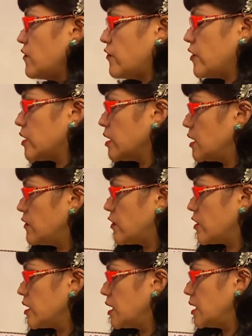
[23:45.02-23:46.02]
Very,
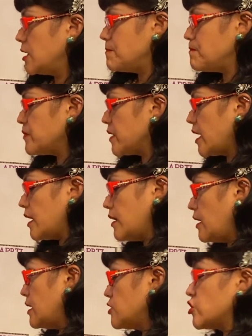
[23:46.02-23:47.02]
very
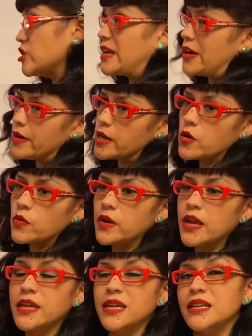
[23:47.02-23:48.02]
generic,
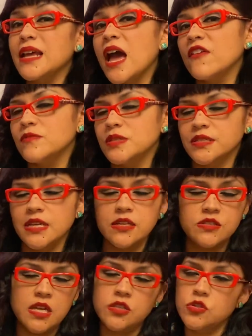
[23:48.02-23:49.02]
or it can have
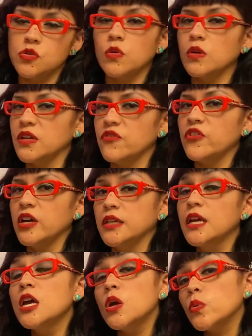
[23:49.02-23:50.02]
mistakes. That's totally fine.
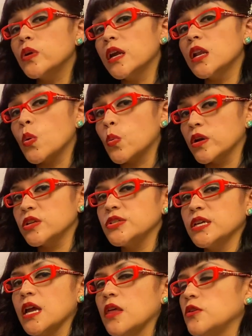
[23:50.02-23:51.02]
We're going to work
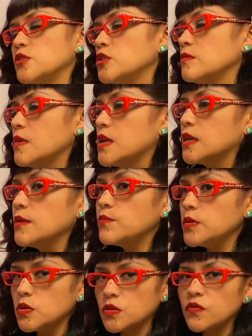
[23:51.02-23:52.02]
together to make it
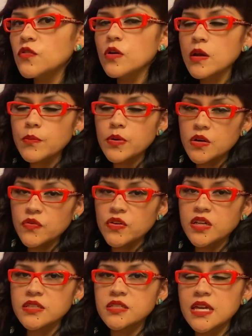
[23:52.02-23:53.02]
beautiful and
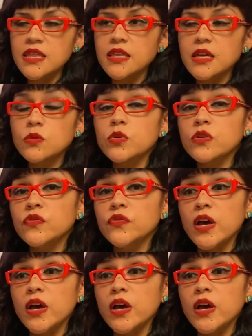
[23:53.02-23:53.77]
perfect. And then we'll